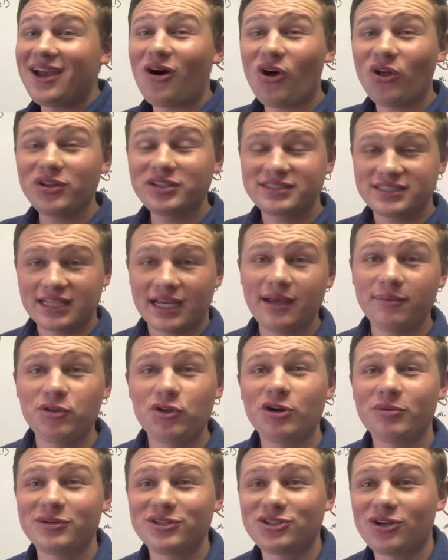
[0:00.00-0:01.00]
All the time you
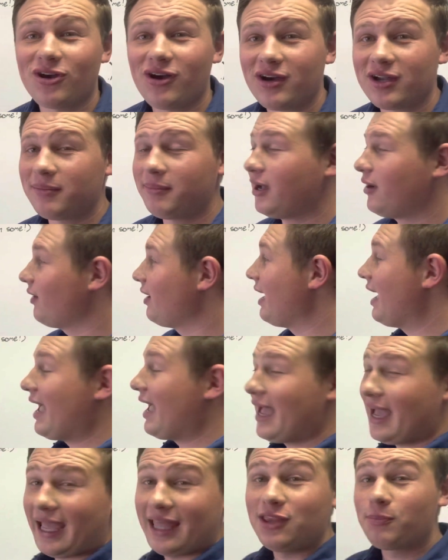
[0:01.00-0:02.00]
hear me talking about
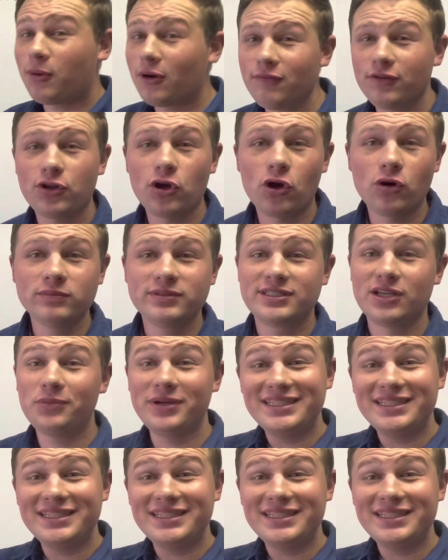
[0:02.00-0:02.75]
in the perfect home sale,